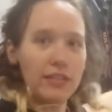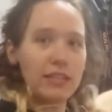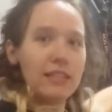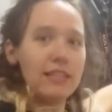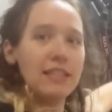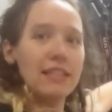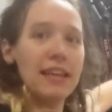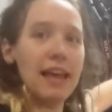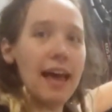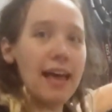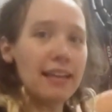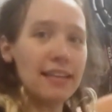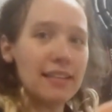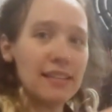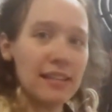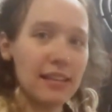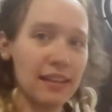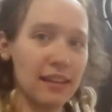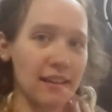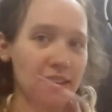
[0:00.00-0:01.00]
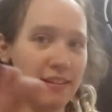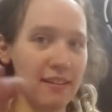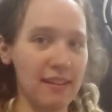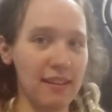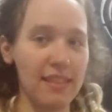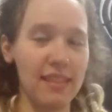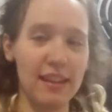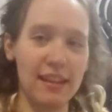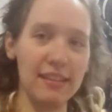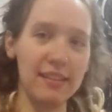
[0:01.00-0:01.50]
as this desk,
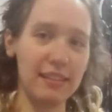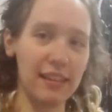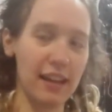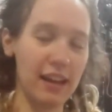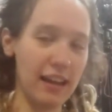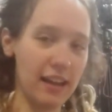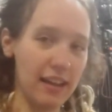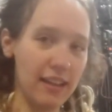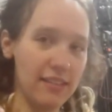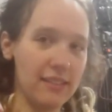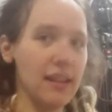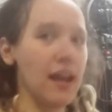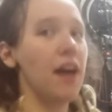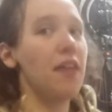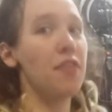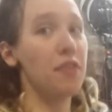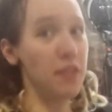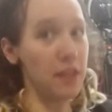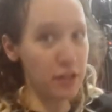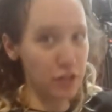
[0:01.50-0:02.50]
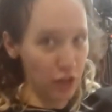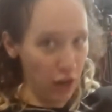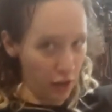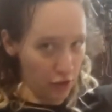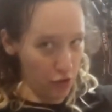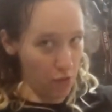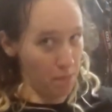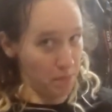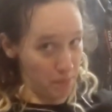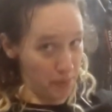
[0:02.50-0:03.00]
and then it's
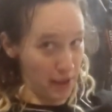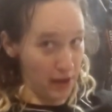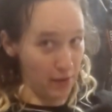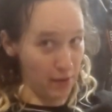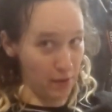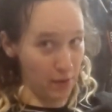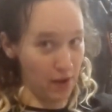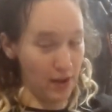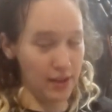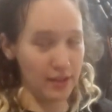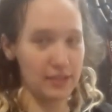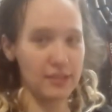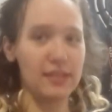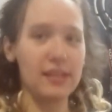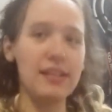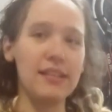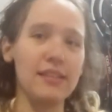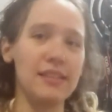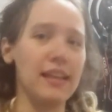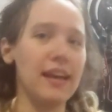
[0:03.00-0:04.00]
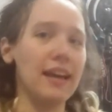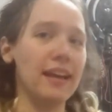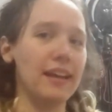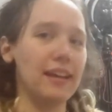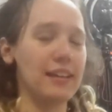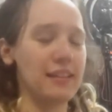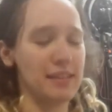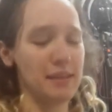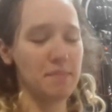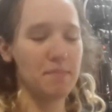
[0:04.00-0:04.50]
not the big ones. It's
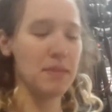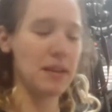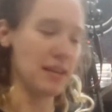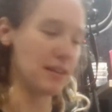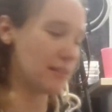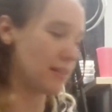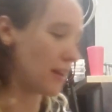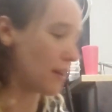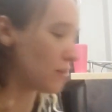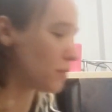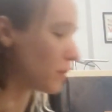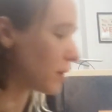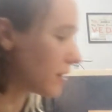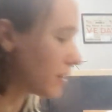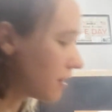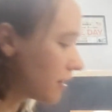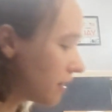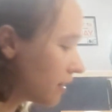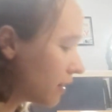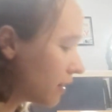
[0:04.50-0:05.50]
a mini size one.